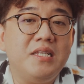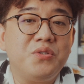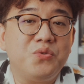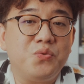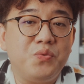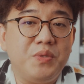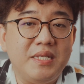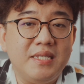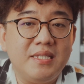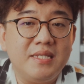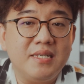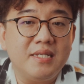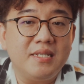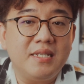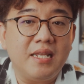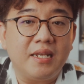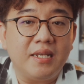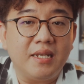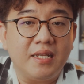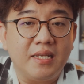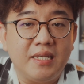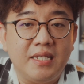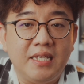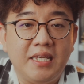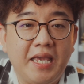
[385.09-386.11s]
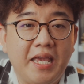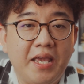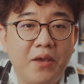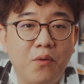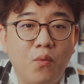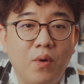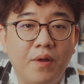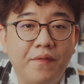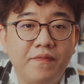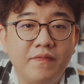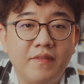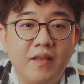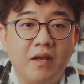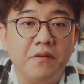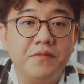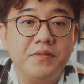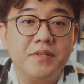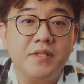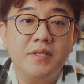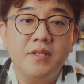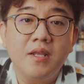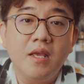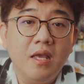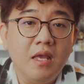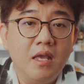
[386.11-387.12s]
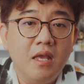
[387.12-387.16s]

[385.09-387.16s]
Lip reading: sweeter than the EA1000.